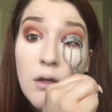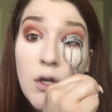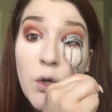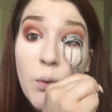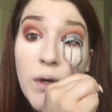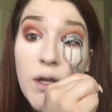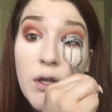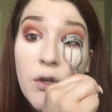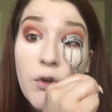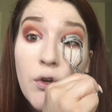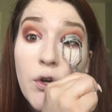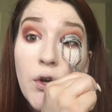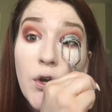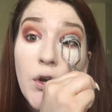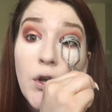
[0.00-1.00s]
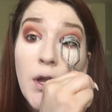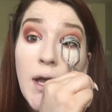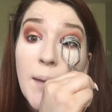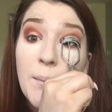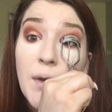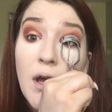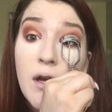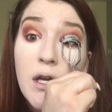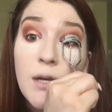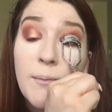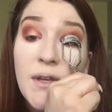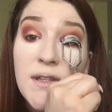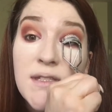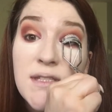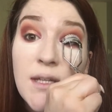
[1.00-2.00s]
Quick little curl. I'm not gonna
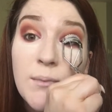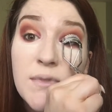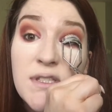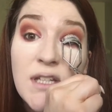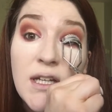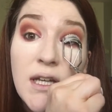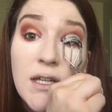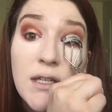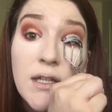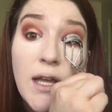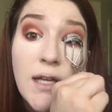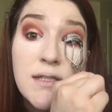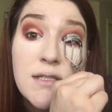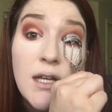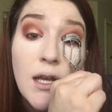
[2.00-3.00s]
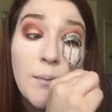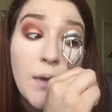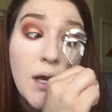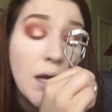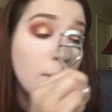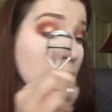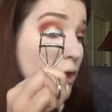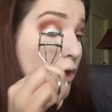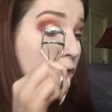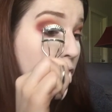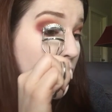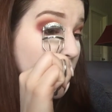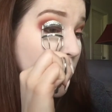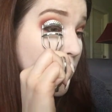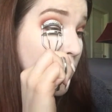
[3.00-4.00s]
make the same mistake I did last time, and I'm gonna
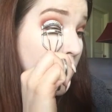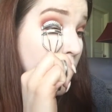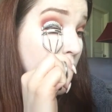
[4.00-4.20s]
look